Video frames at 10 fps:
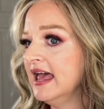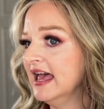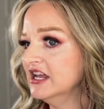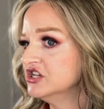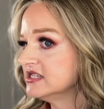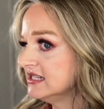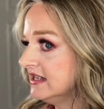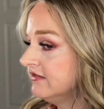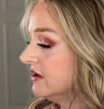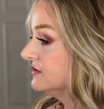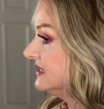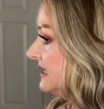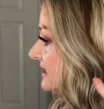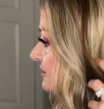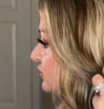and just leave those
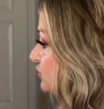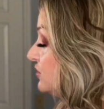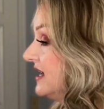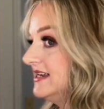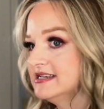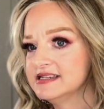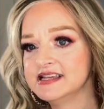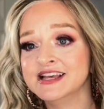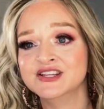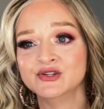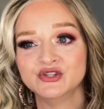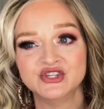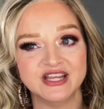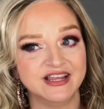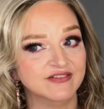ends straightened to
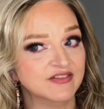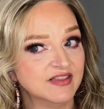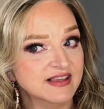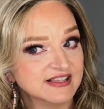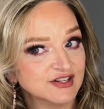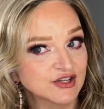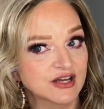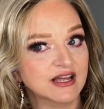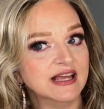achieve this look.